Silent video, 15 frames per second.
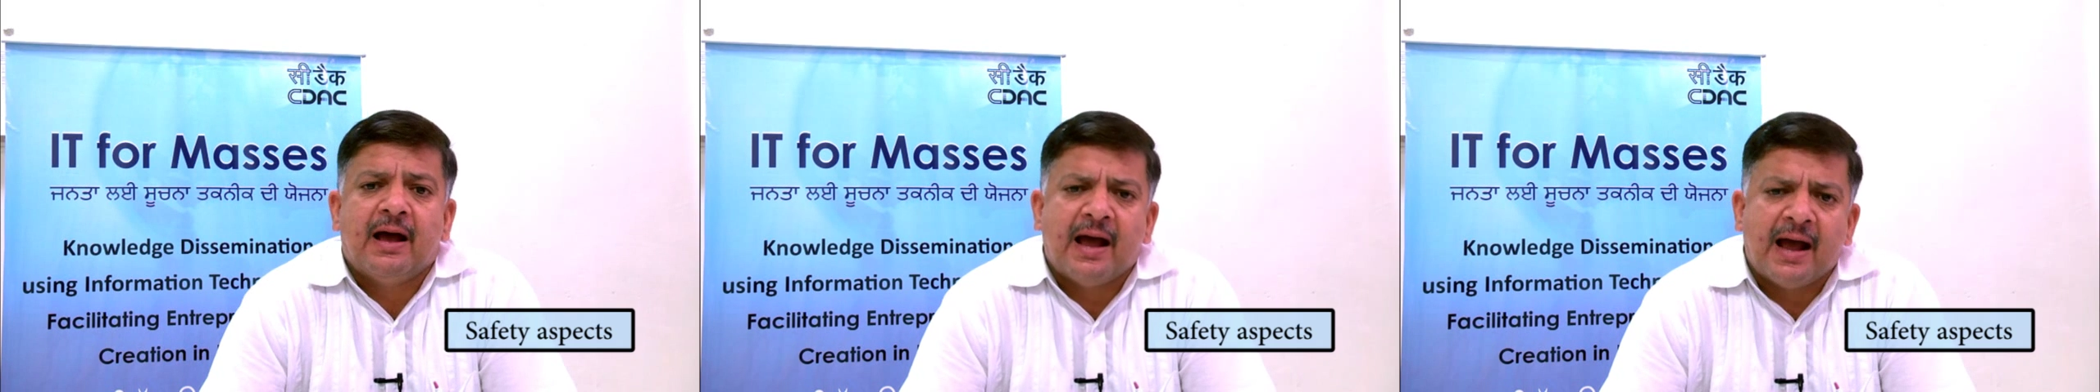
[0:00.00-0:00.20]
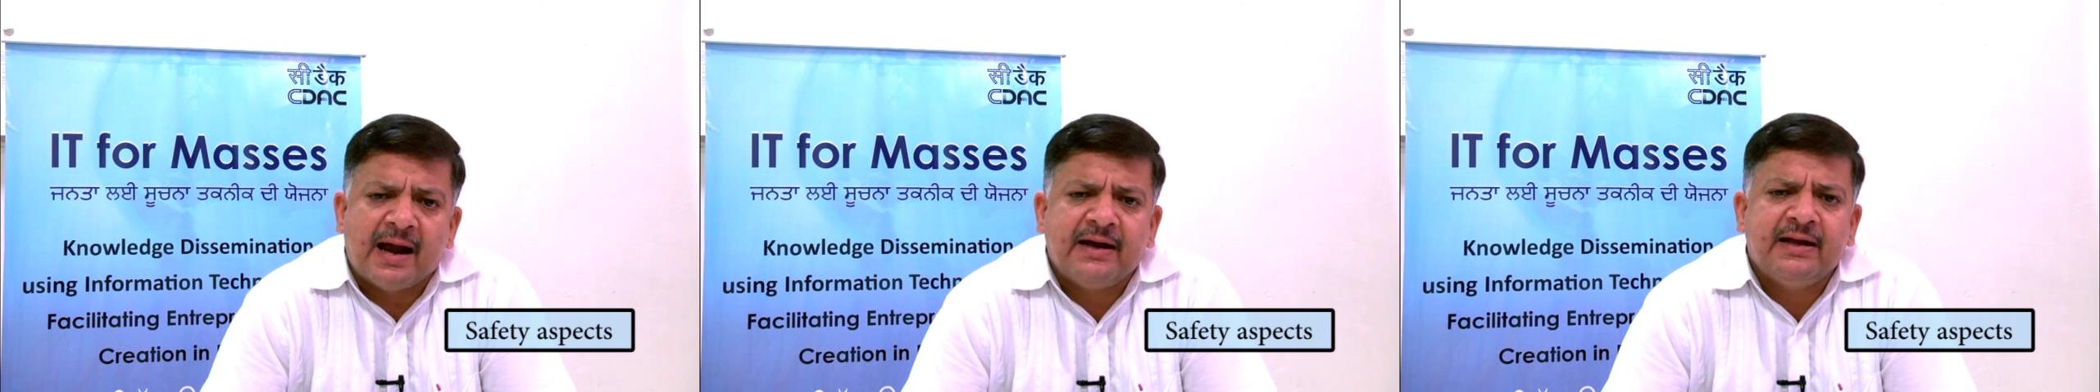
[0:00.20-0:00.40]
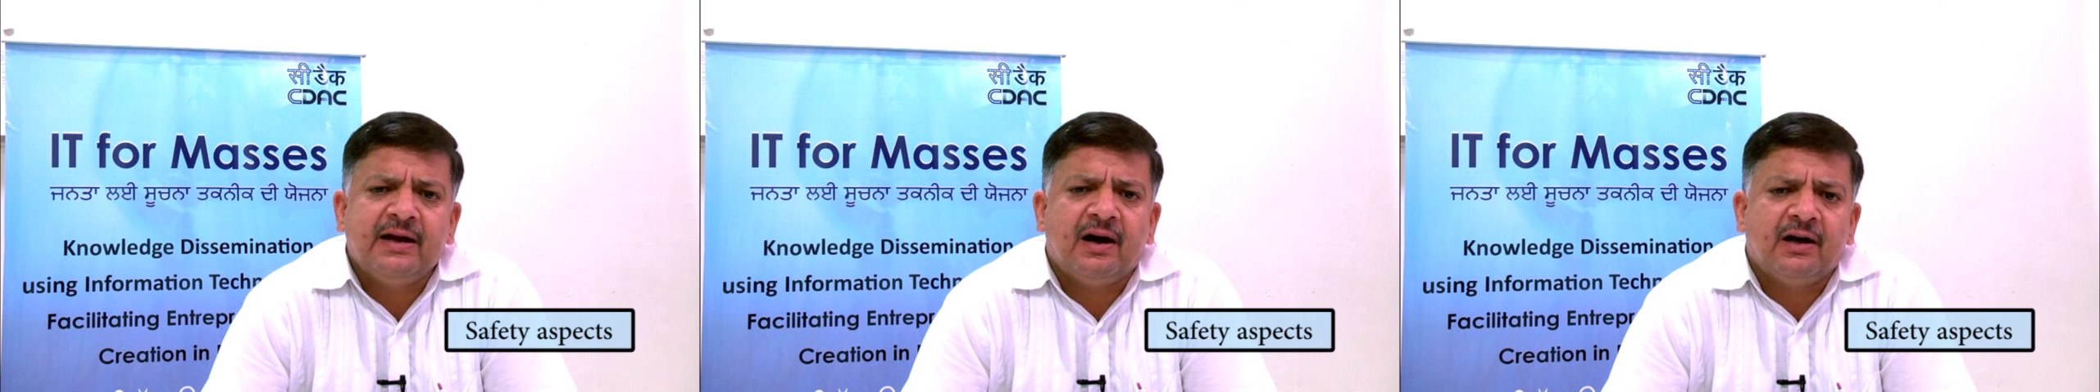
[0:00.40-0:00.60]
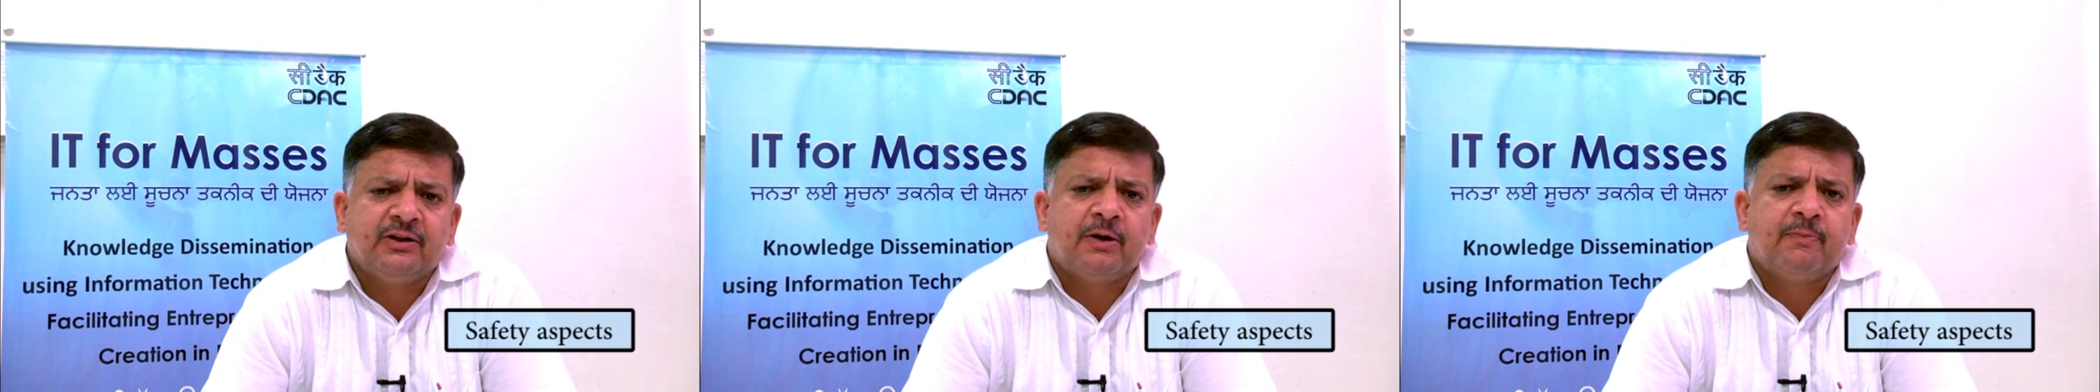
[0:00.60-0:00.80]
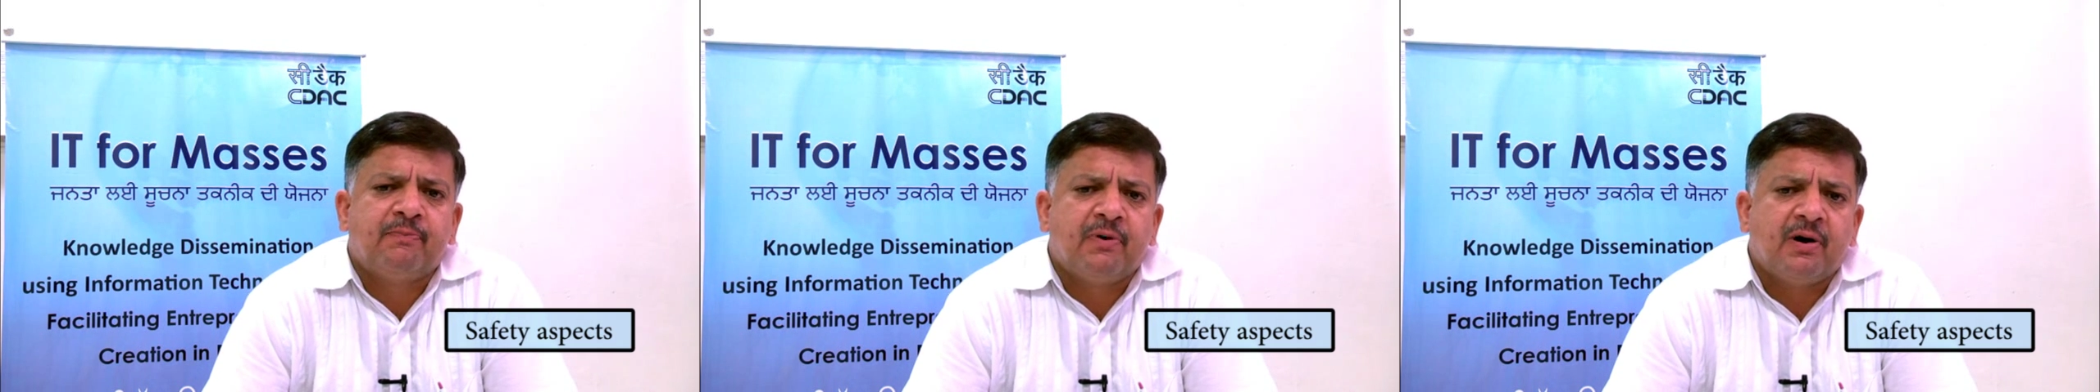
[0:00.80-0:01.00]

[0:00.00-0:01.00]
any other